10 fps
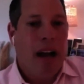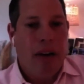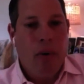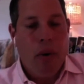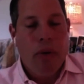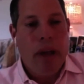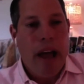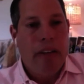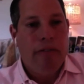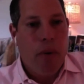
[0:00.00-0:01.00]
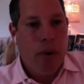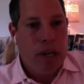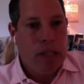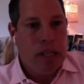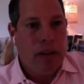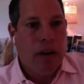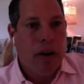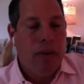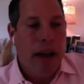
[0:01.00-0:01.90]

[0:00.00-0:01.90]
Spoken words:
Northern California, Silicon